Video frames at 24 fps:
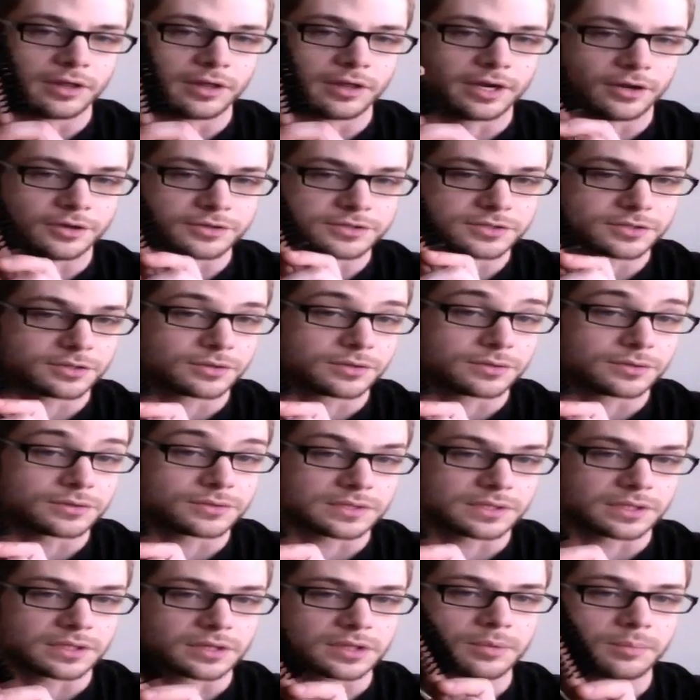and also
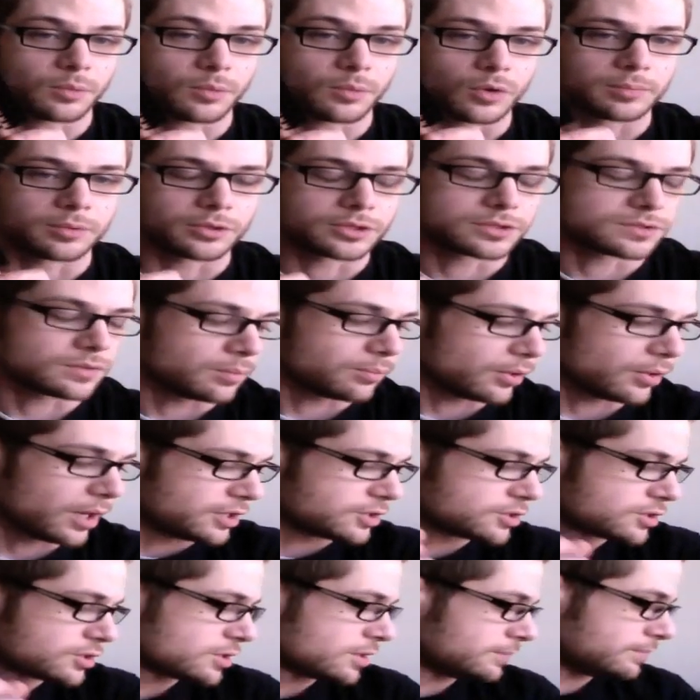using the Boar Bristle
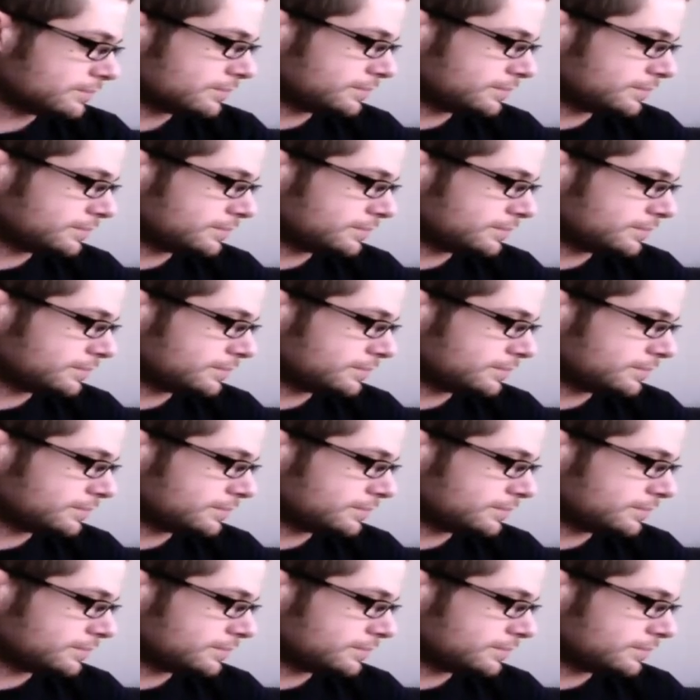brush.